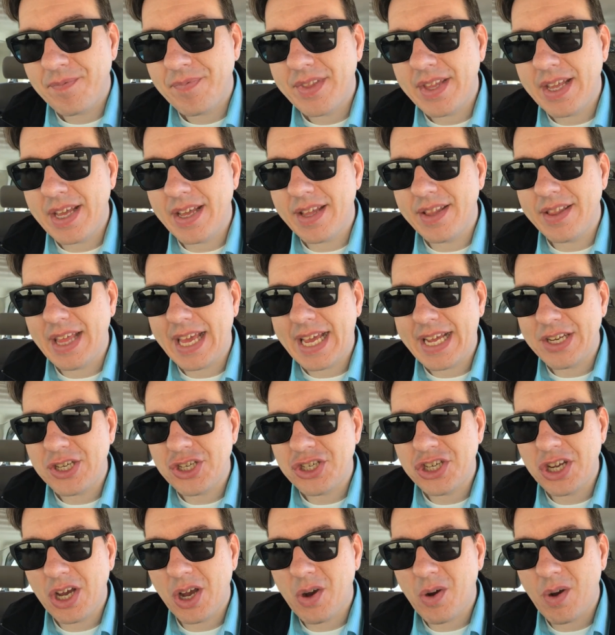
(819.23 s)
they
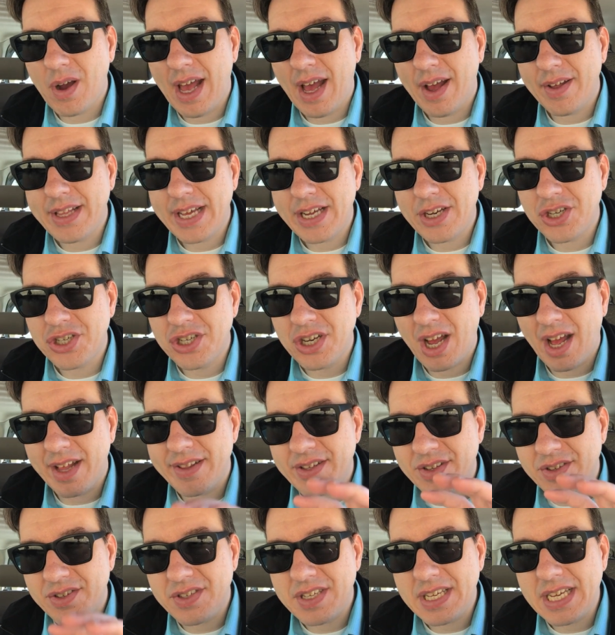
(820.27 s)
show how they
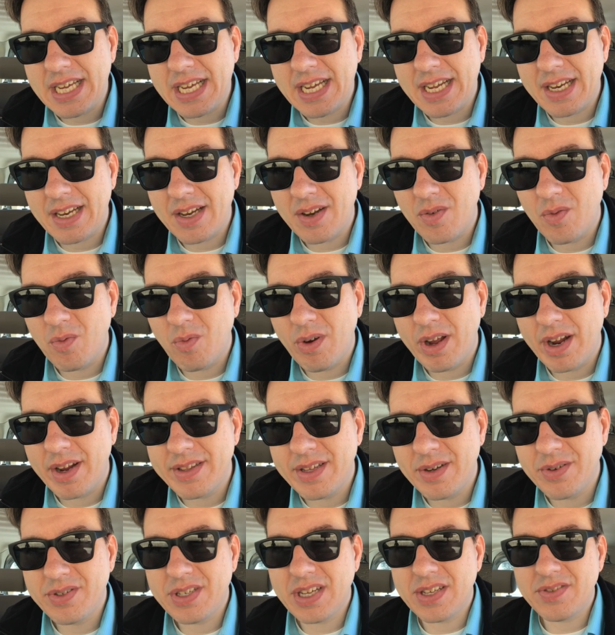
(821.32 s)
shot the scene where
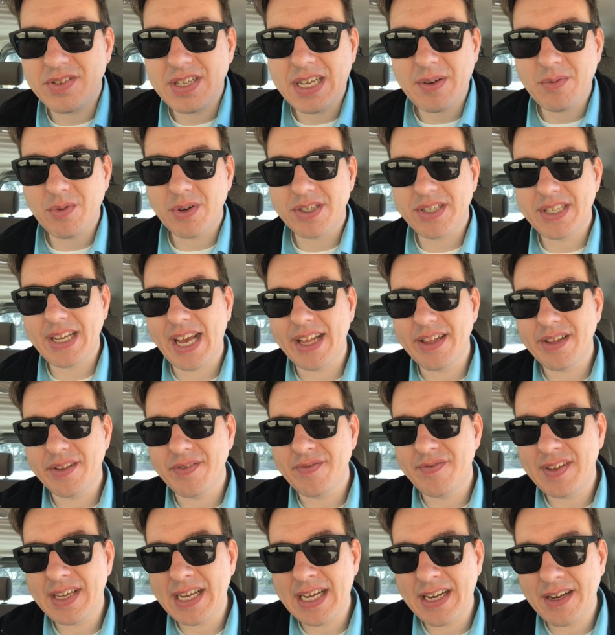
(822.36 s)
there was that scene where Ted
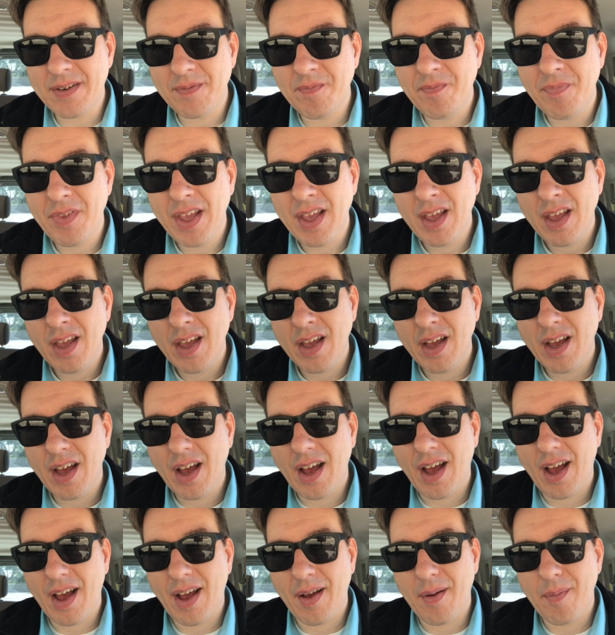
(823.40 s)
Levine
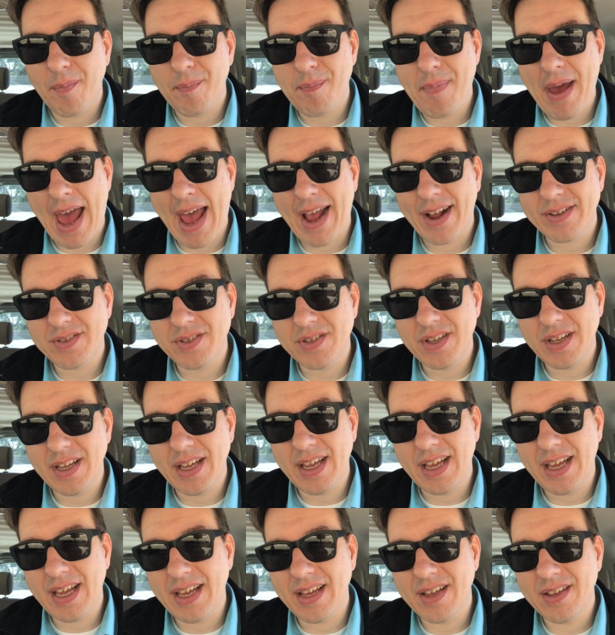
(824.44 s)
uh, backs uh,
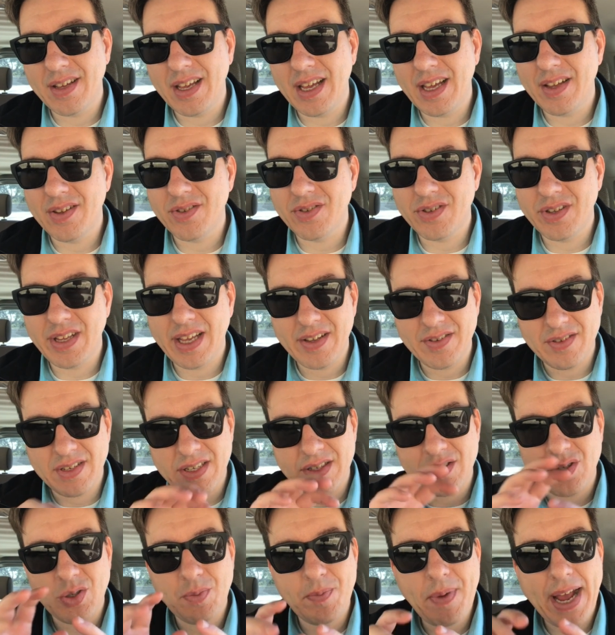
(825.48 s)
is is
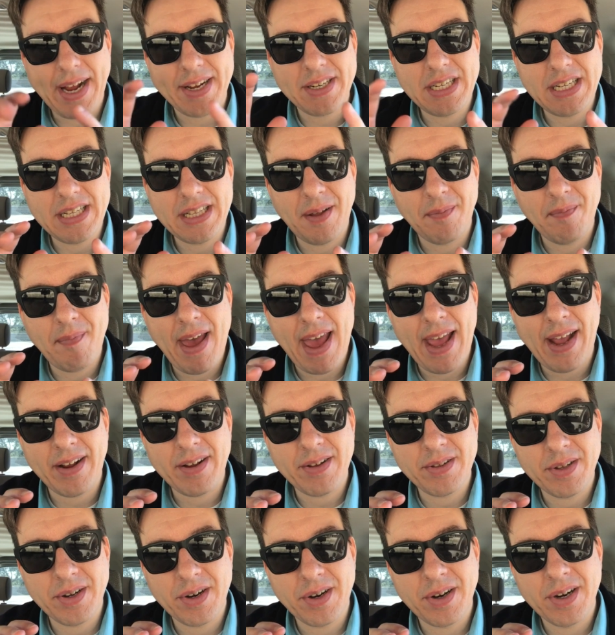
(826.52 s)
inspecting the
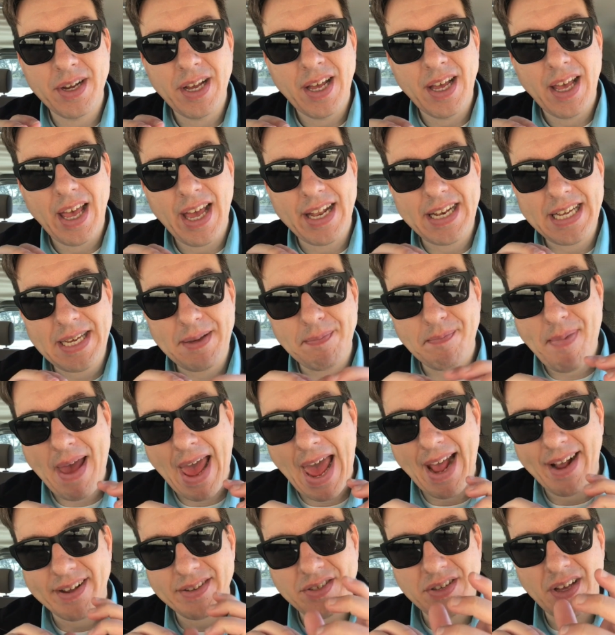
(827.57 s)
mangler and he
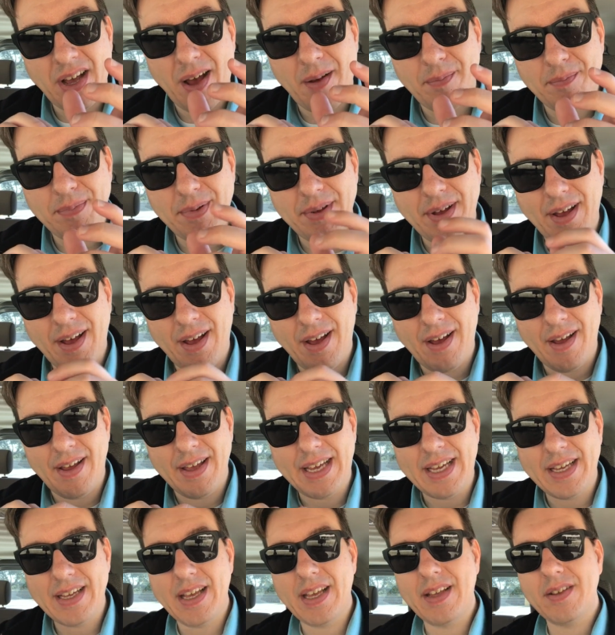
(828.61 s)
backs up uh,
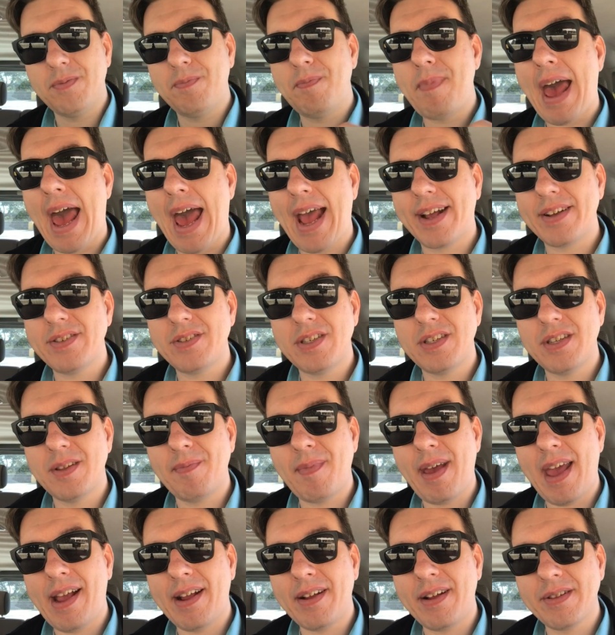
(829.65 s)
his back is to the
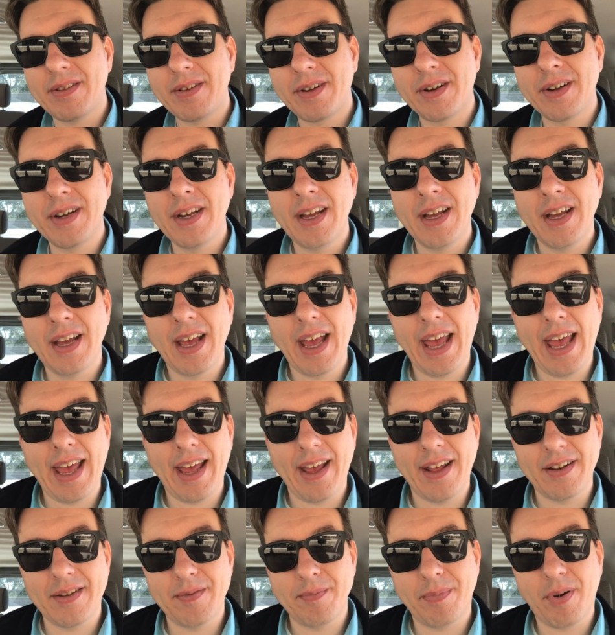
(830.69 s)
mangler
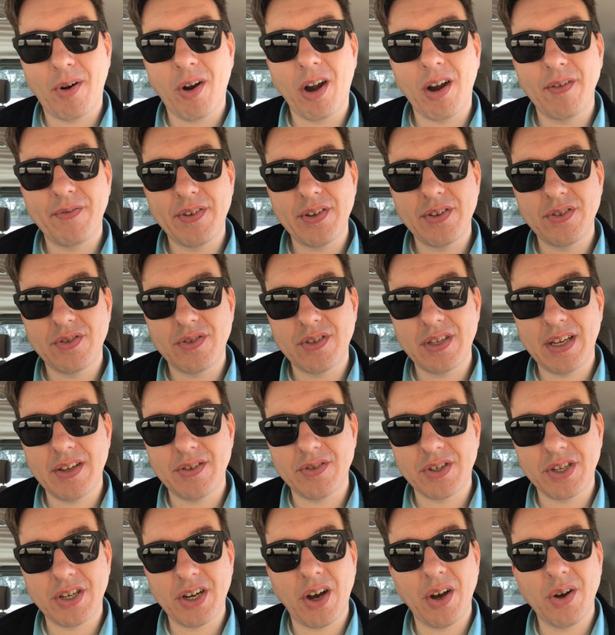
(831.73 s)
and part of his
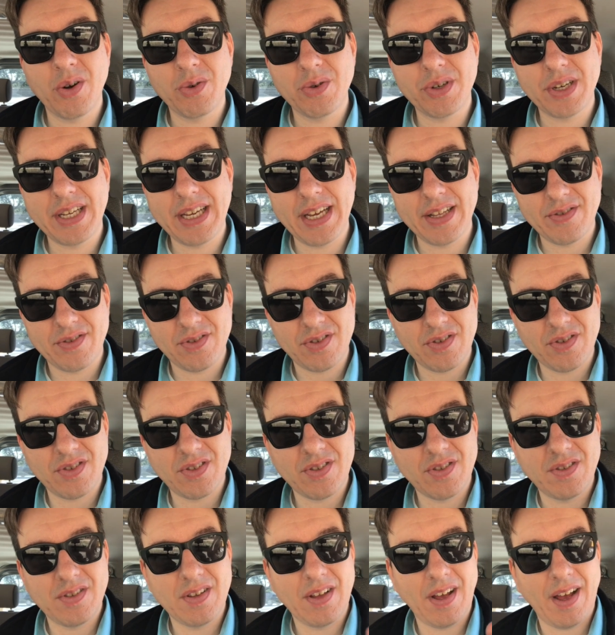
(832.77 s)
his coat
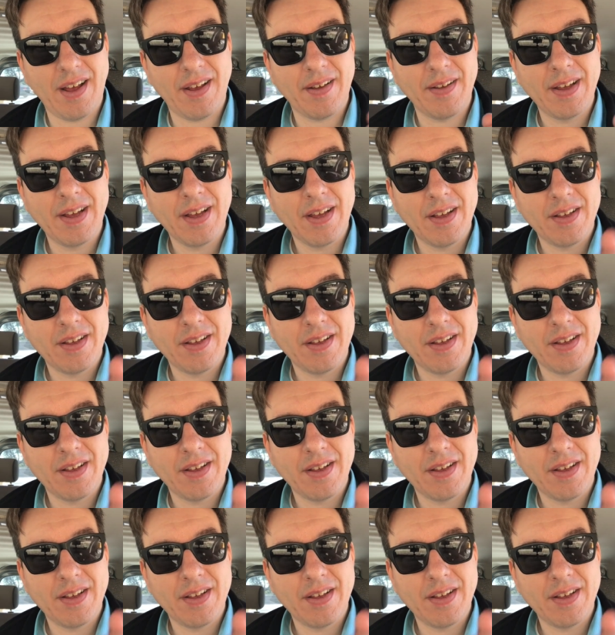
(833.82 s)
gets uh,